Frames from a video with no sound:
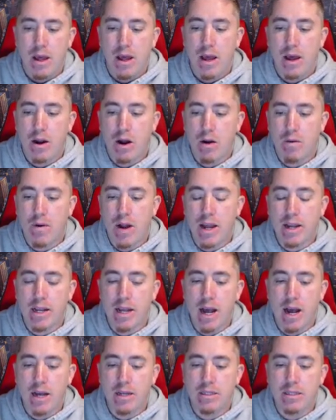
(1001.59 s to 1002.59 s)
And all right,
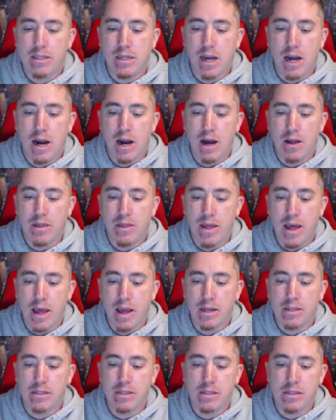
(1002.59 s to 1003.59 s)
guys,
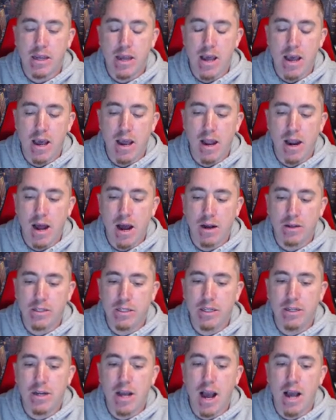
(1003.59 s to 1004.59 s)
thanks, and I'll
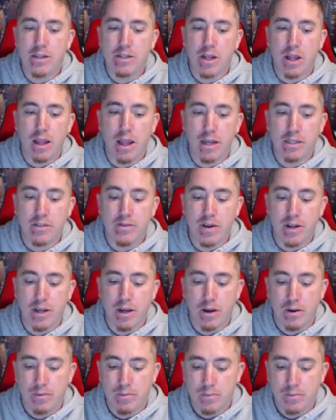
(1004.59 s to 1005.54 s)
see you guys on the next video.